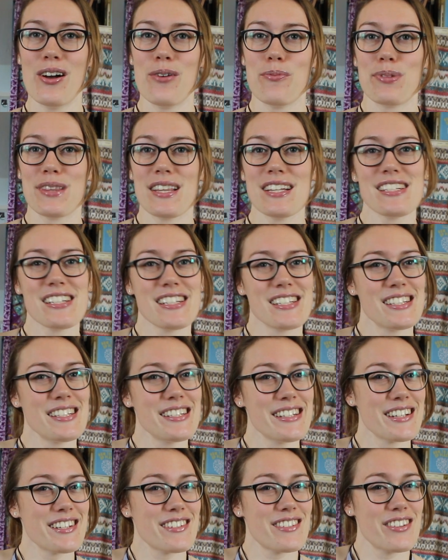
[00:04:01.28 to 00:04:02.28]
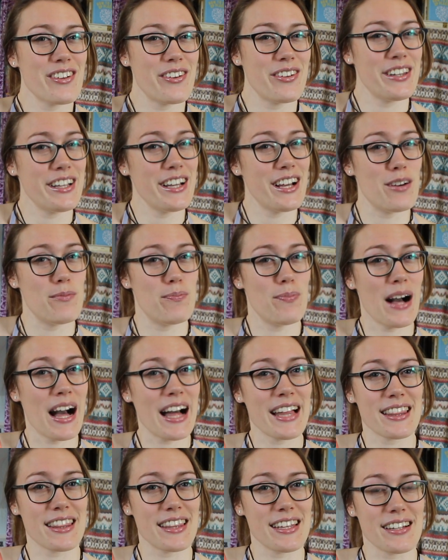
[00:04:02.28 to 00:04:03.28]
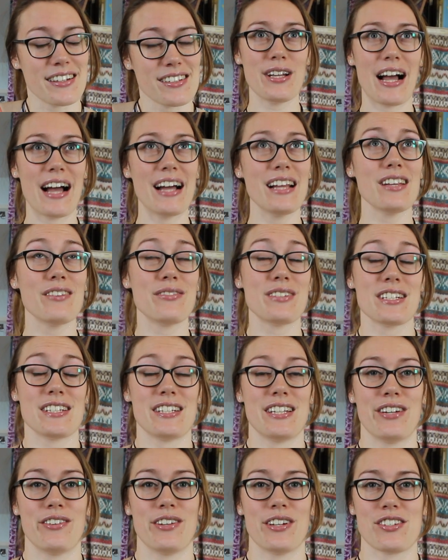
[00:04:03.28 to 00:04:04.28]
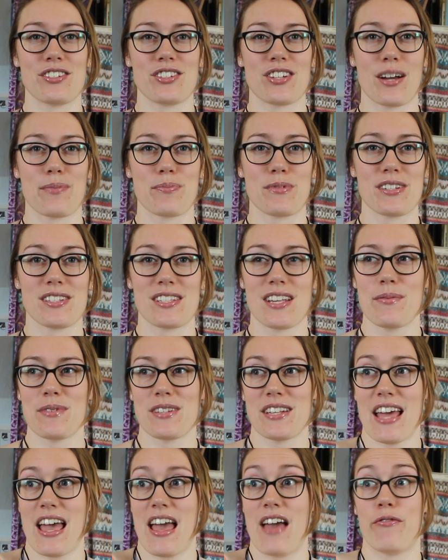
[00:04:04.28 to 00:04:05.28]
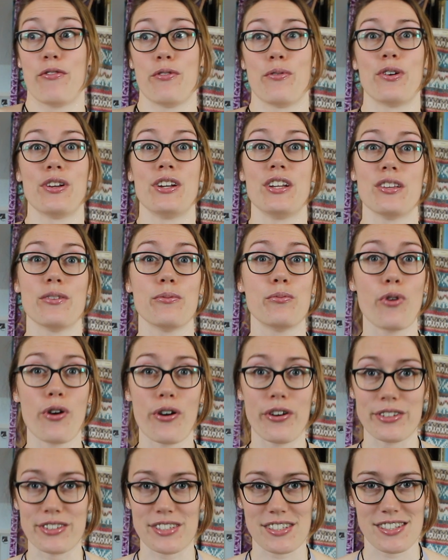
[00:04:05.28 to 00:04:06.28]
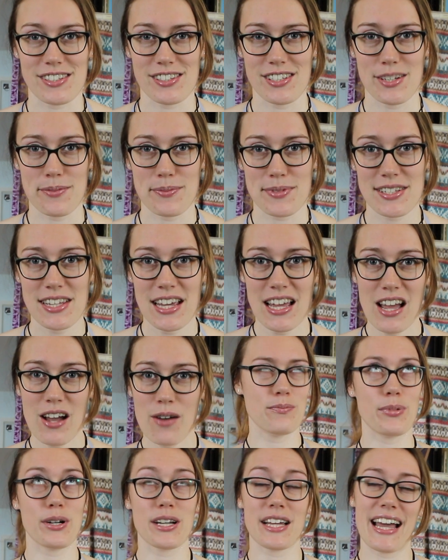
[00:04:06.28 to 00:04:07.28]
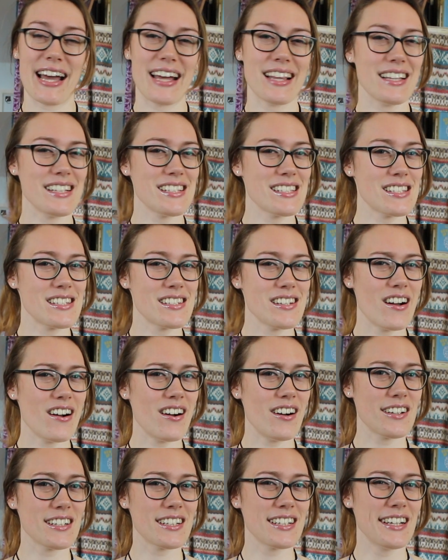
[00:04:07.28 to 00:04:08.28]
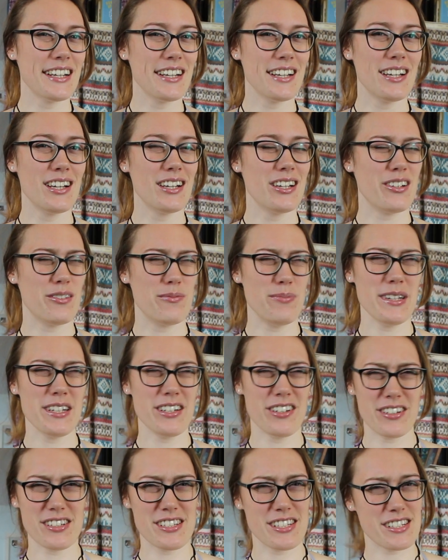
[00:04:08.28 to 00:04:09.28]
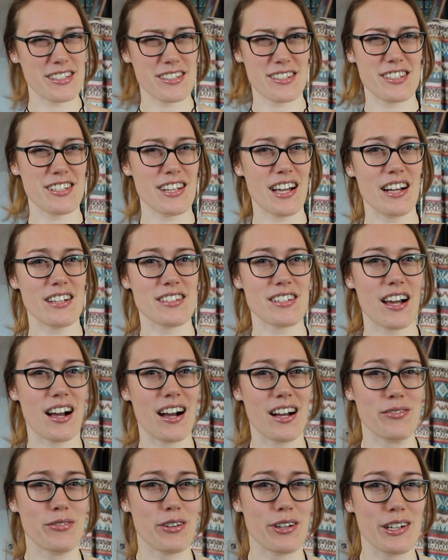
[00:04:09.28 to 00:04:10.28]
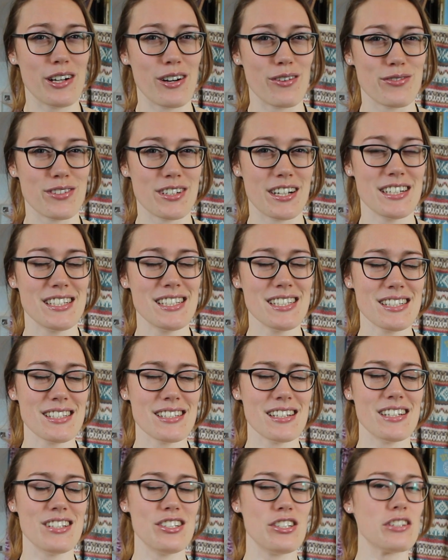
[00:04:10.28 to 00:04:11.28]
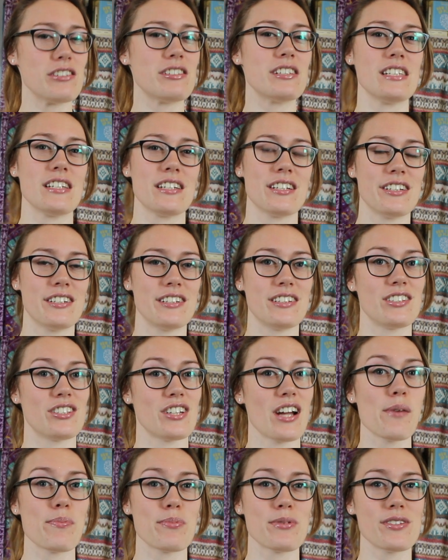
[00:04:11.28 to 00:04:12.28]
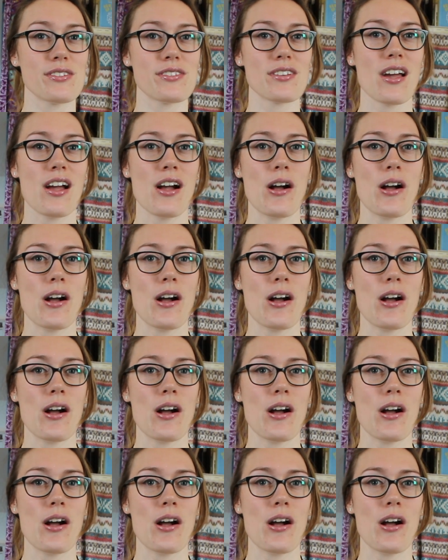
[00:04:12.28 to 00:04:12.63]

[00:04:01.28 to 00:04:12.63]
But this isn't necessarily a bad thing. I loved Tyrion's chapters, same as everyone in the world it seems. But Catelyn Stark? Me and her didn't see eye to eye very often. I didn't enjoy her chapters.